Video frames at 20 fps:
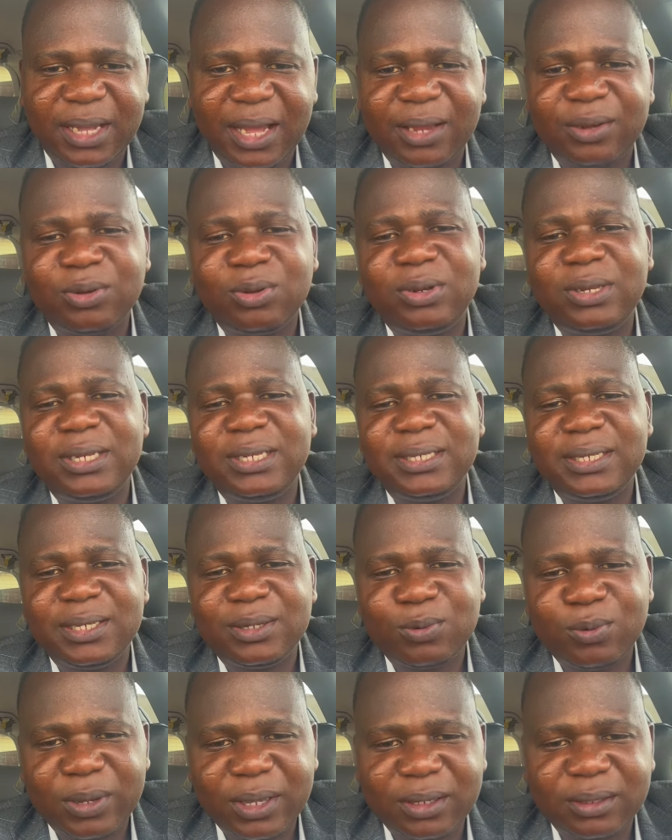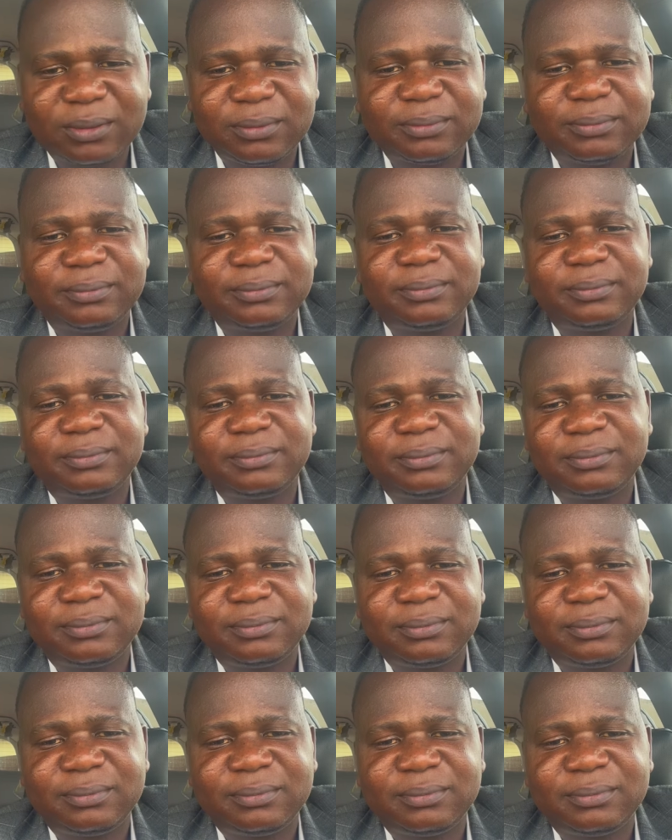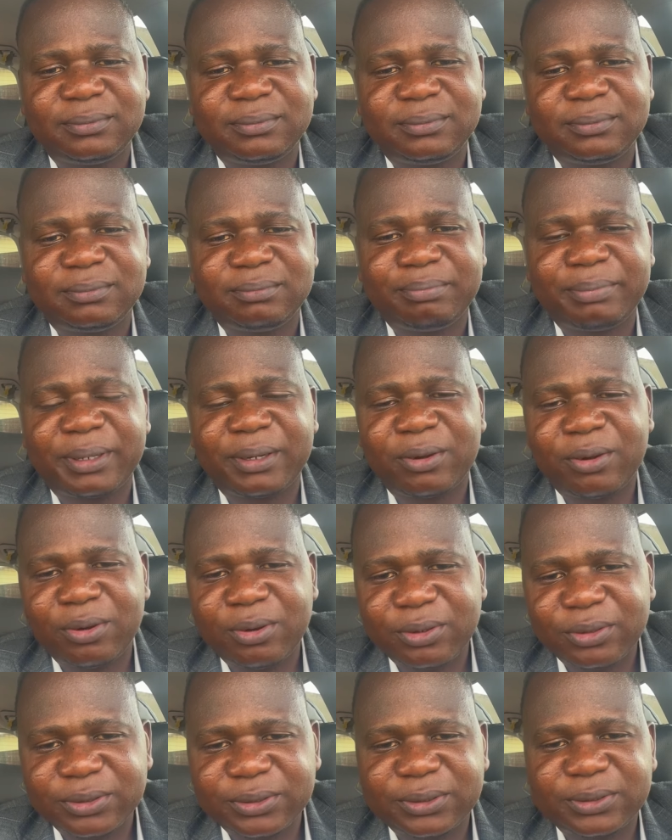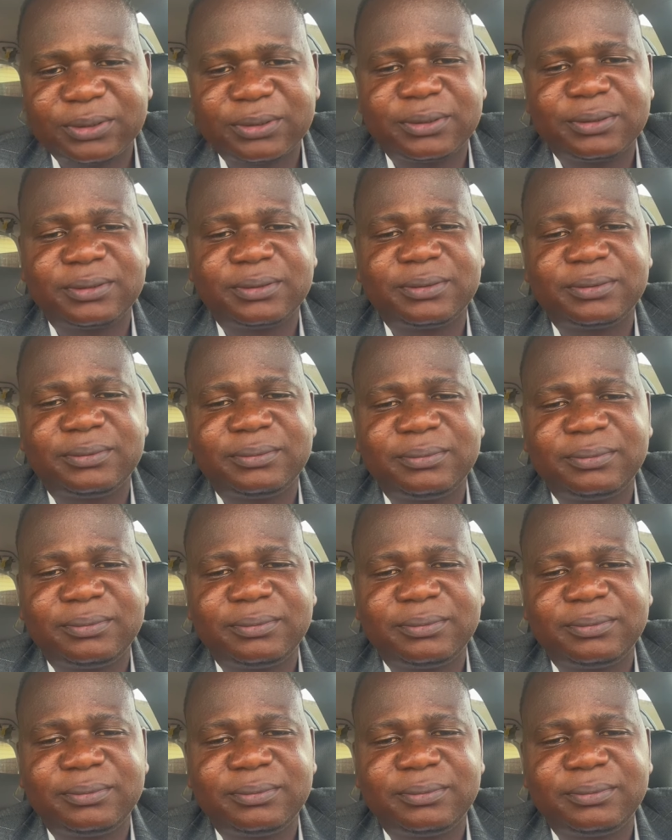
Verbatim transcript: are not leading well because